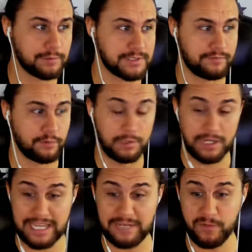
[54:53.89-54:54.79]
was a former
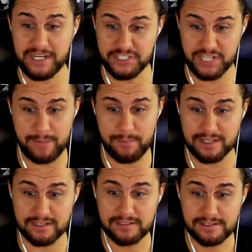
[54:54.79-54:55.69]
lightweight
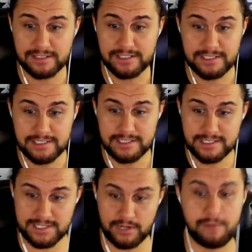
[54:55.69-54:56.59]
champion.
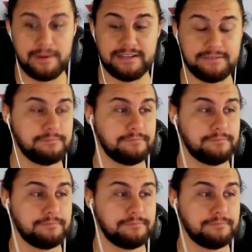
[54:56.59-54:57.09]
So, I mean,